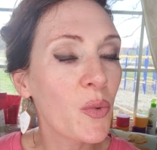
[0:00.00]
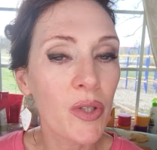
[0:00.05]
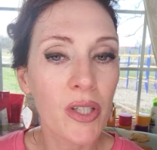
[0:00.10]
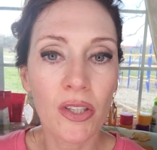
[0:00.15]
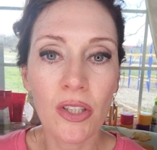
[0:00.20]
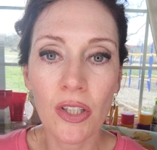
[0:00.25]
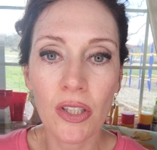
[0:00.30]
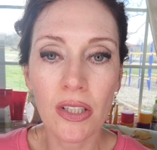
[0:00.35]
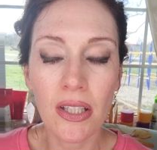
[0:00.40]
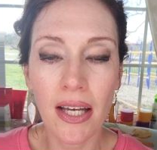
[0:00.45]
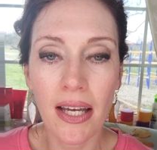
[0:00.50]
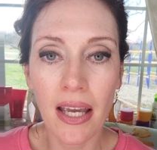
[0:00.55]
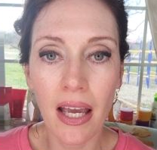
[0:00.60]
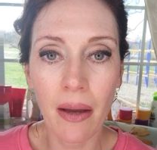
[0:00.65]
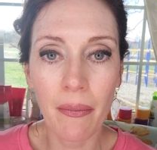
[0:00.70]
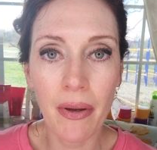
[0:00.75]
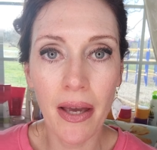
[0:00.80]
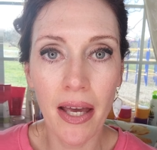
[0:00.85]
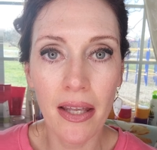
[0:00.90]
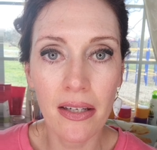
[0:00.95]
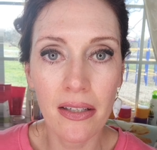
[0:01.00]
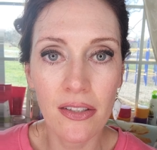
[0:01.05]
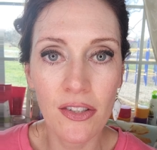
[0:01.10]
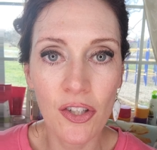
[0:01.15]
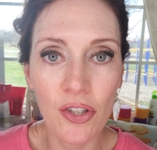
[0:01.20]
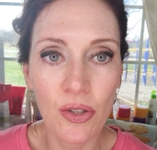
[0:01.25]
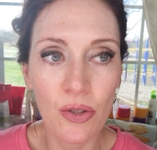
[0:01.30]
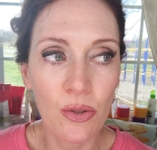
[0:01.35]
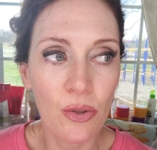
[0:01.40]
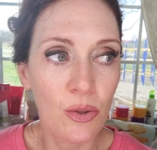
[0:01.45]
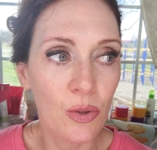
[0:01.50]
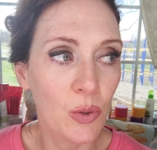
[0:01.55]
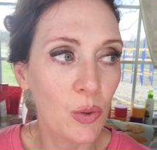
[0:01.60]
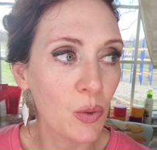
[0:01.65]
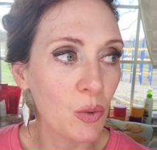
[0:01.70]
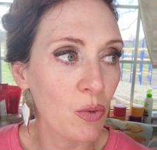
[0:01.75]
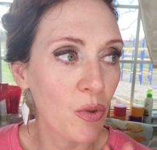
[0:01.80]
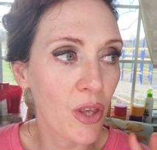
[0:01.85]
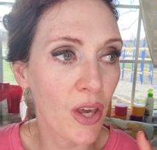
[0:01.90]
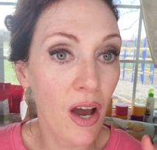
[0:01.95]
want to look like I'm headed
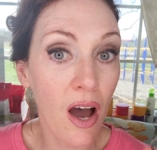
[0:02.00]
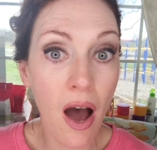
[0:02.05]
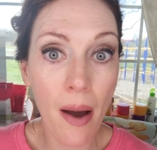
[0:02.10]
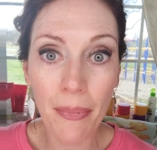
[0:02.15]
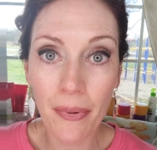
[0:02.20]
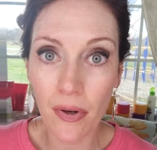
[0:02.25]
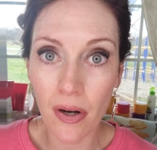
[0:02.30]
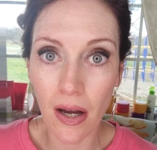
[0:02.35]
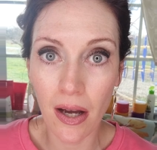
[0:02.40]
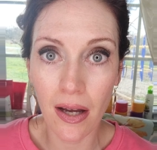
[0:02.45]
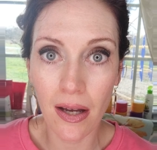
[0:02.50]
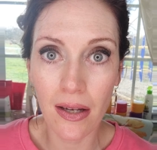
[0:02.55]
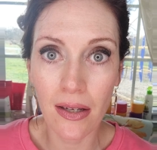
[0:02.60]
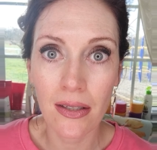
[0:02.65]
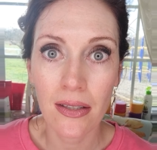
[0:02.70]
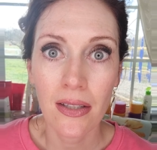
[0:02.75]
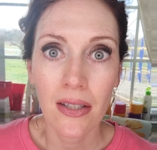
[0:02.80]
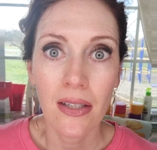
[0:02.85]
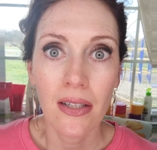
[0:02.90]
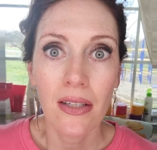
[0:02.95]
to the opera